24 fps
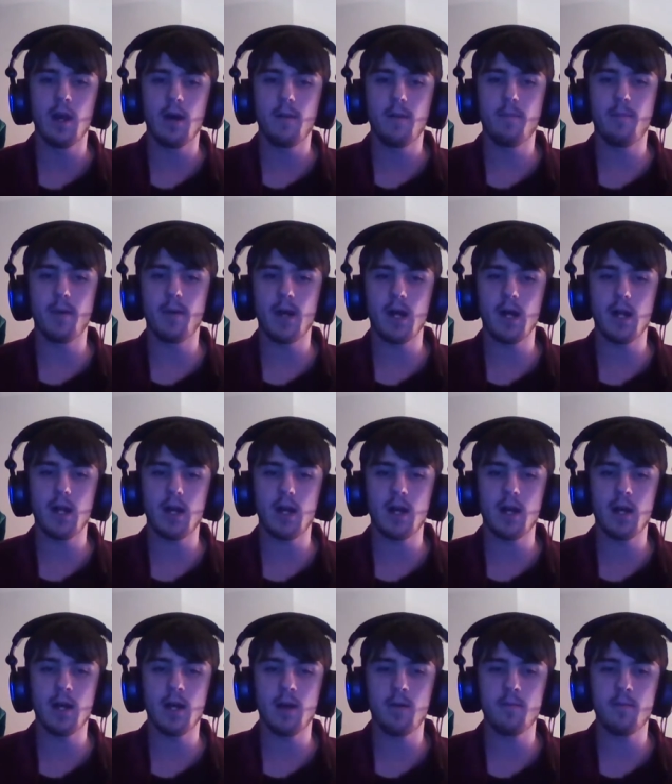but
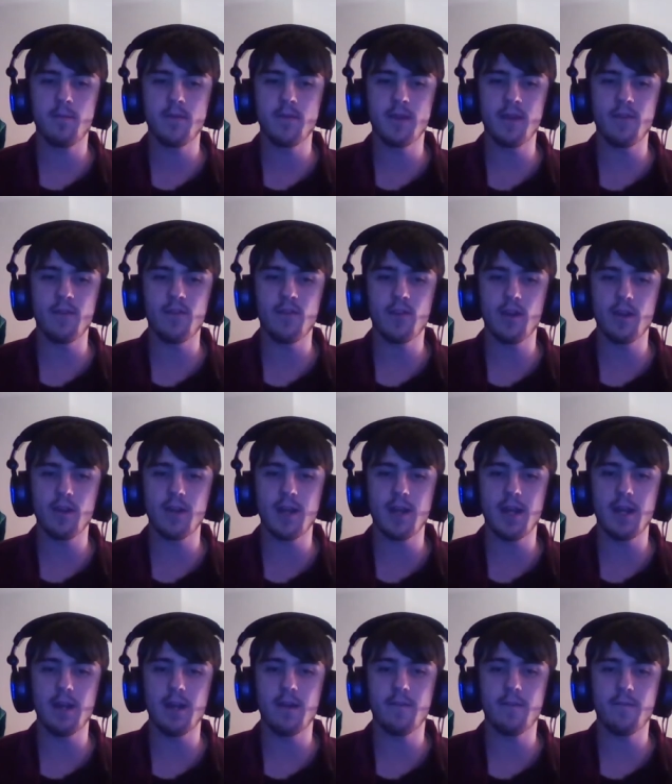um, this
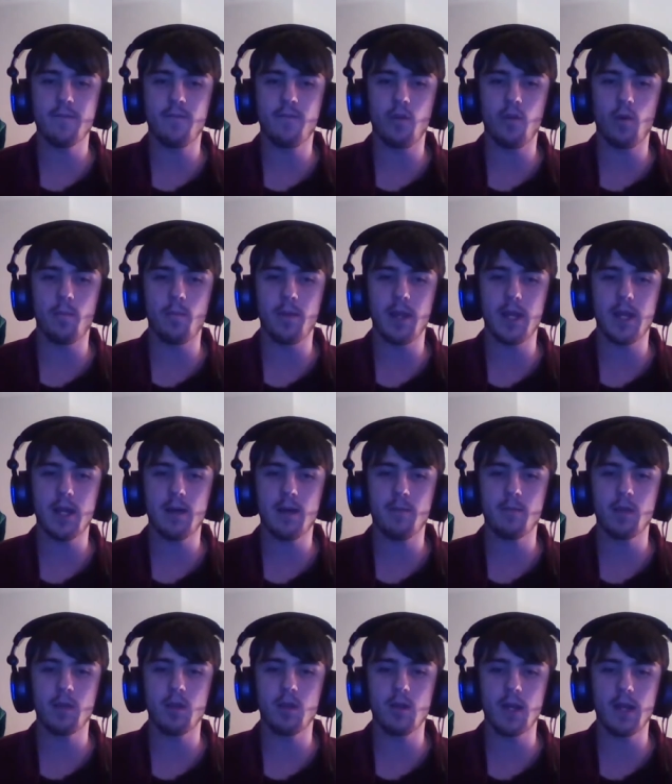Sunday 4pm
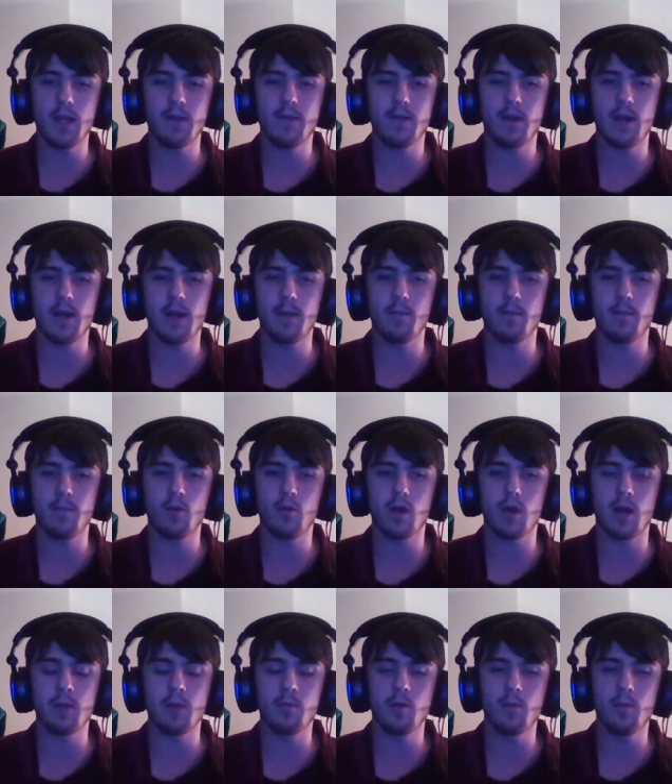UK time
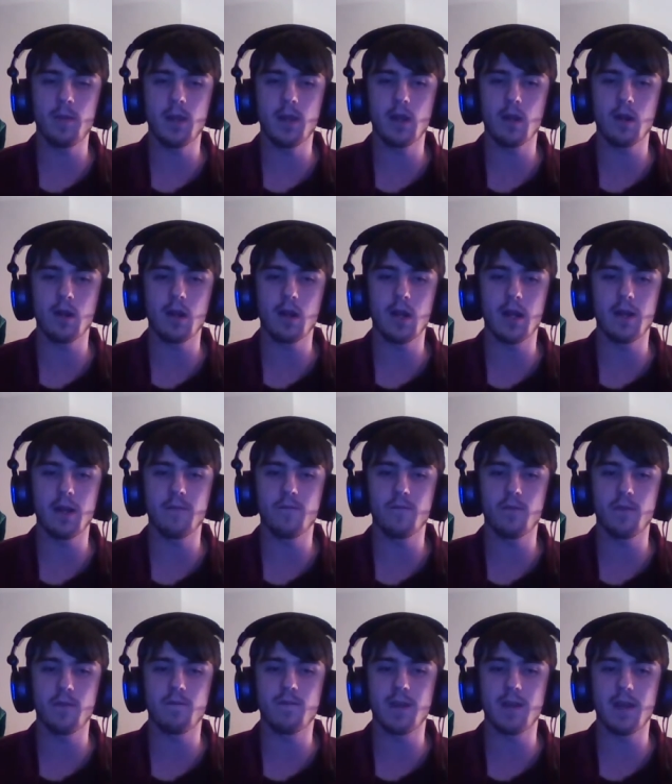I will be going live
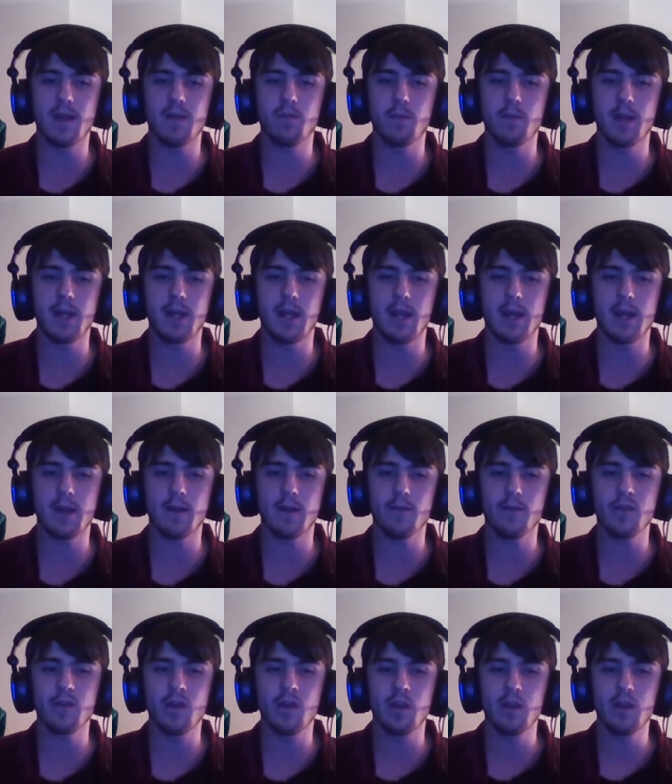with
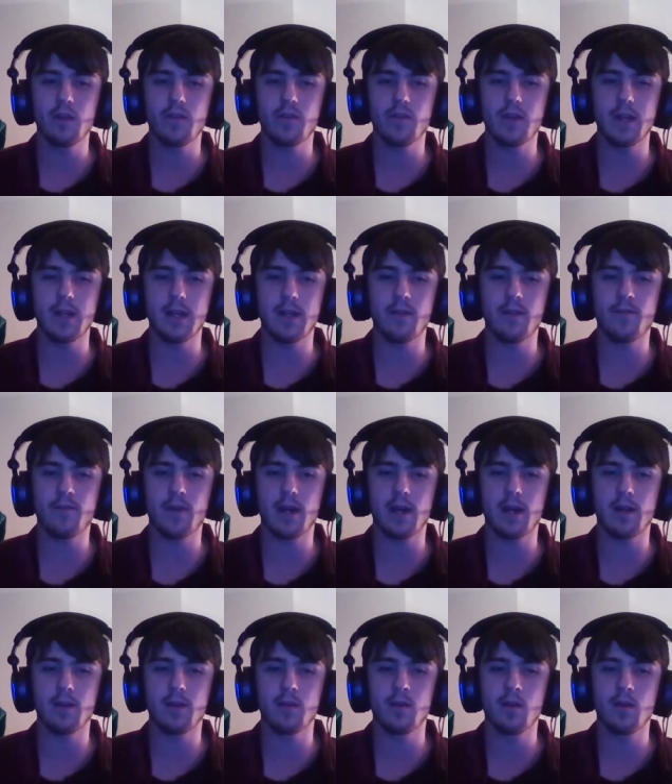Tasmaniacs, Steelers
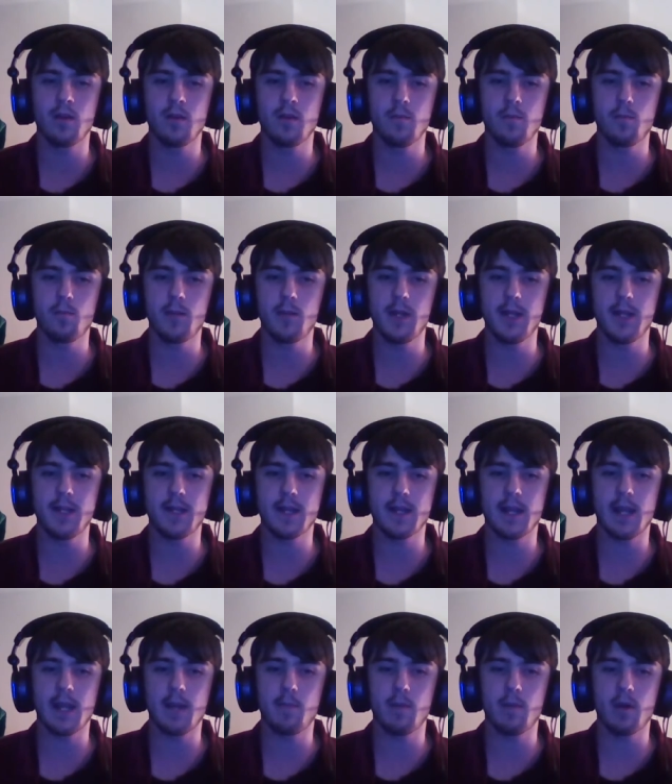fan, Millie the
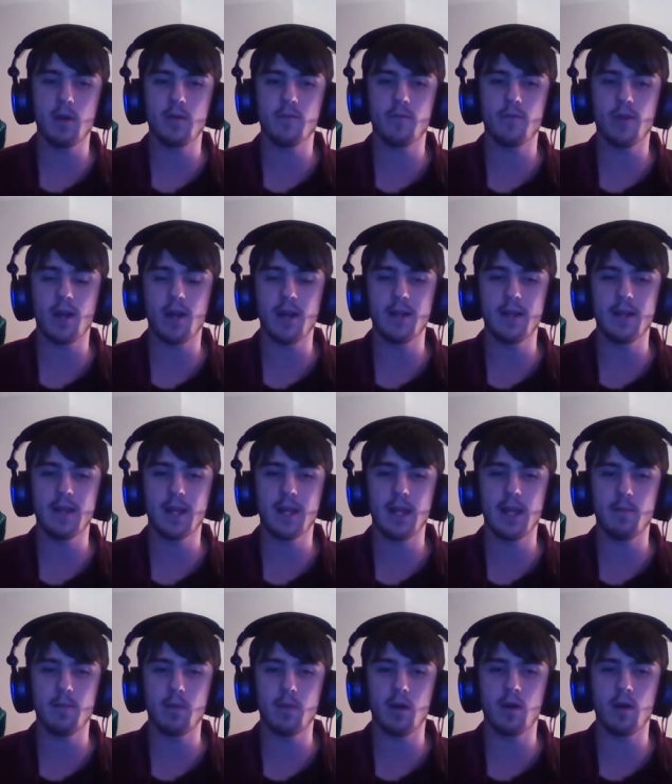Gamer, Ryan the
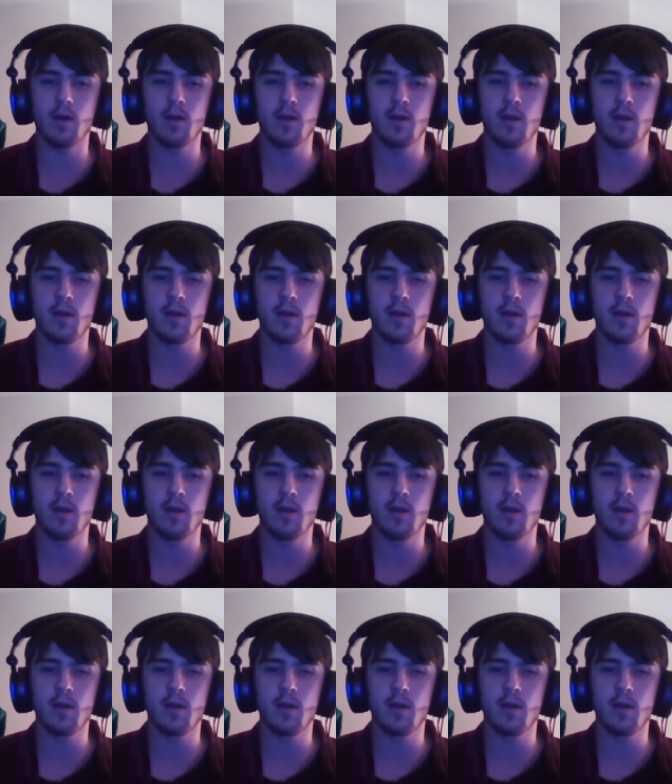Gamer